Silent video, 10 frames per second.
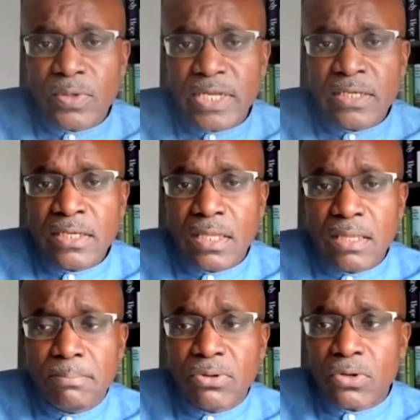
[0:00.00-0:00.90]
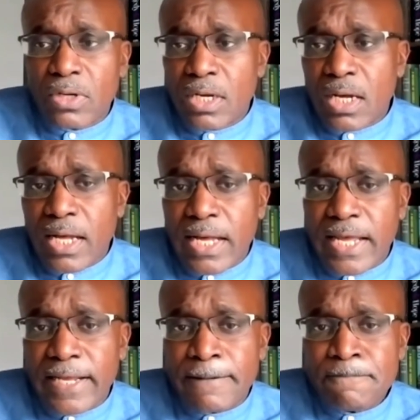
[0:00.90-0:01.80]
in the book,
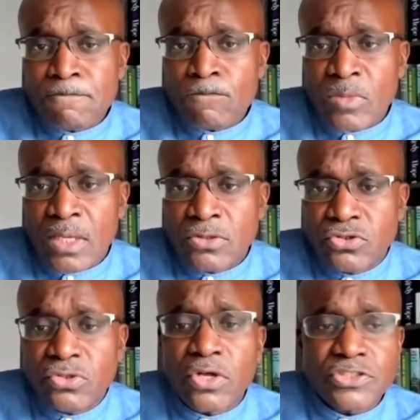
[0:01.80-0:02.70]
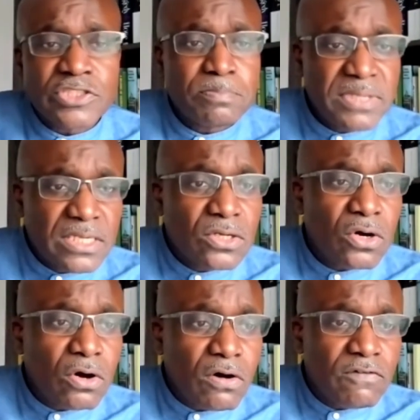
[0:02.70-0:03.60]
I do not speak
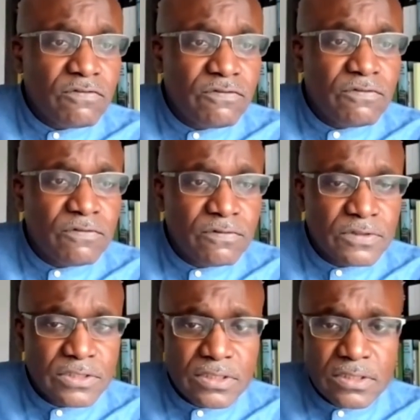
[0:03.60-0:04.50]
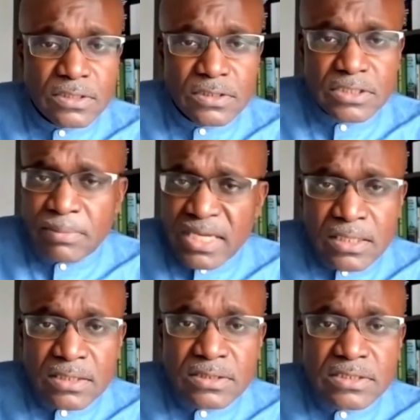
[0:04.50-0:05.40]
of
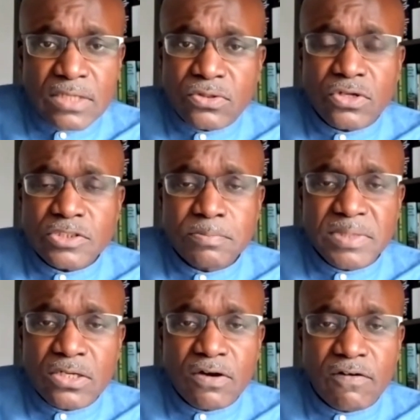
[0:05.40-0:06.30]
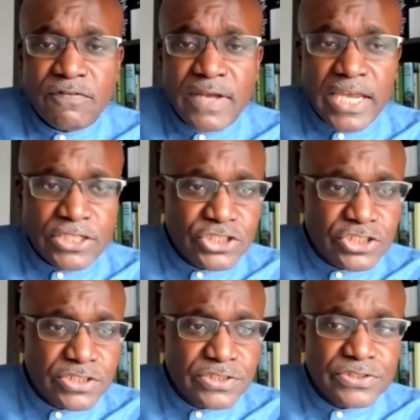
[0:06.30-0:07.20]
Jamaicans, I do not speak of
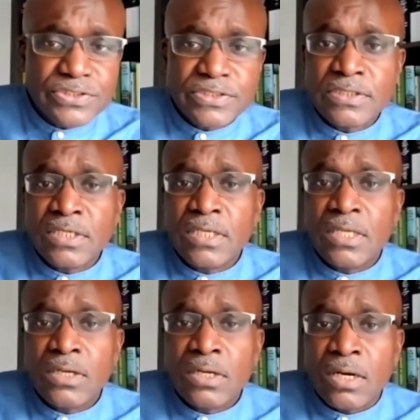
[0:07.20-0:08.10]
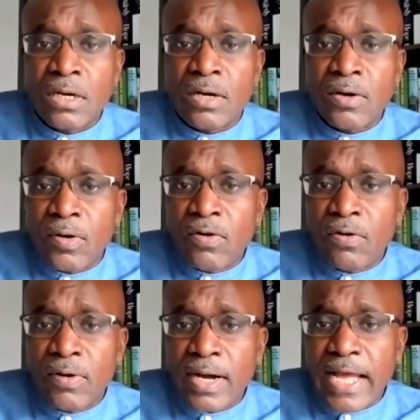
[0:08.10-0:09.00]
Haitians
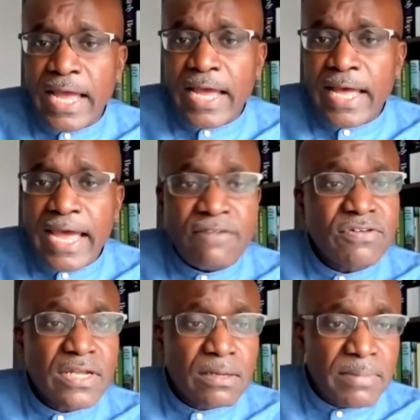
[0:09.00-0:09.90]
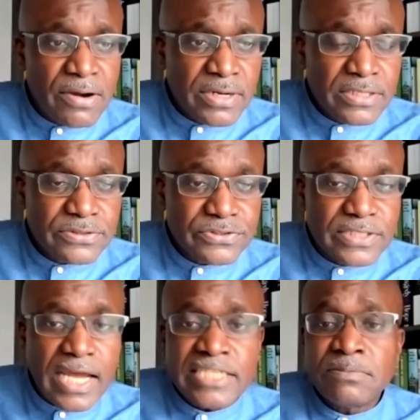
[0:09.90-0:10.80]
or African Americans.
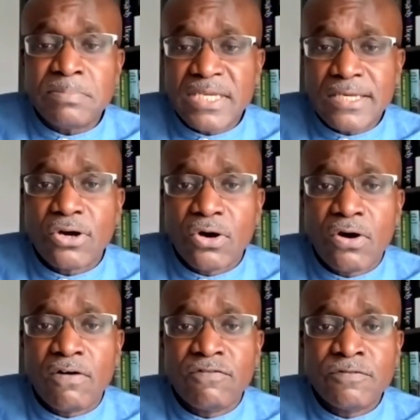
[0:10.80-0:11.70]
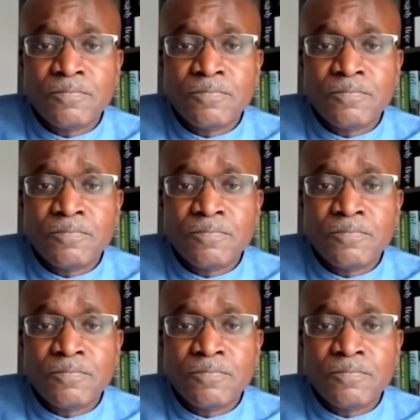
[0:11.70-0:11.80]
I speak of